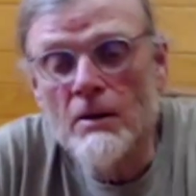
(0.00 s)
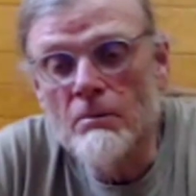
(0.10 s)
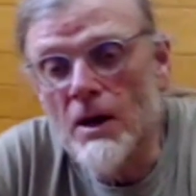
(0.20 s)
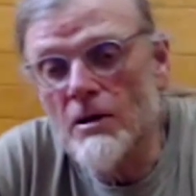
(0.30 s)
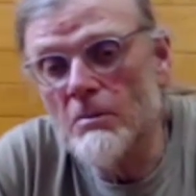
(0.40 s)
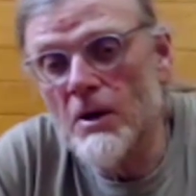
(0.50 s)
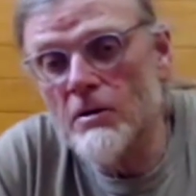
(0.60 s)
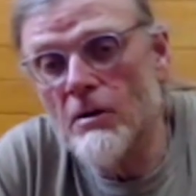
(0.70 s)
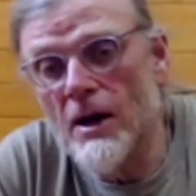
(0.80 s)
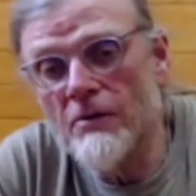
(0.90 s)
make the
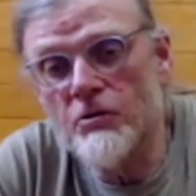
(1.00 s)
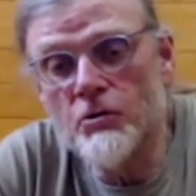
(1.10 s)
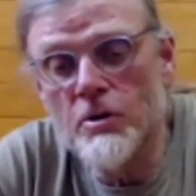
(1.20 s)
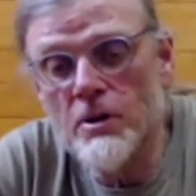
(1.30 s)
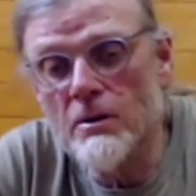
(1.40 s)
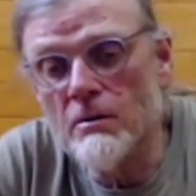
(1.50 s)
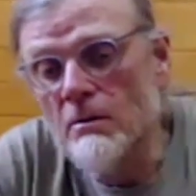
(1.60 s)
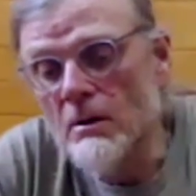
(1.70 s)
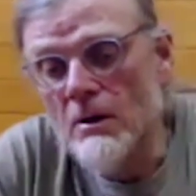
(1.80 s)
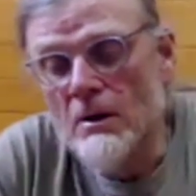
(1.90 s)
bud graft union,
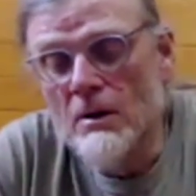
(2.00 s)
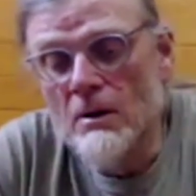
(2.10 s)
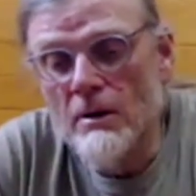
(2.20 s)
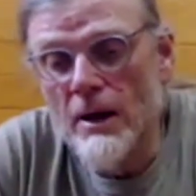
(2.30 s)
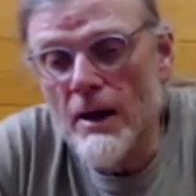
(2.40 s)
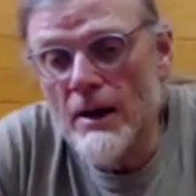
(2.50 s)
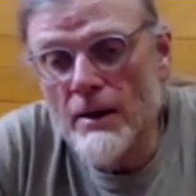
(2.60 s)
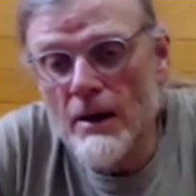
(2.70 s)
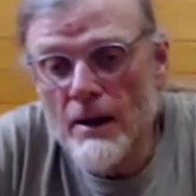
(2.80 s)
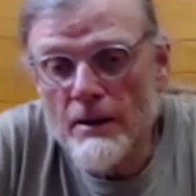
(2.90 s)
and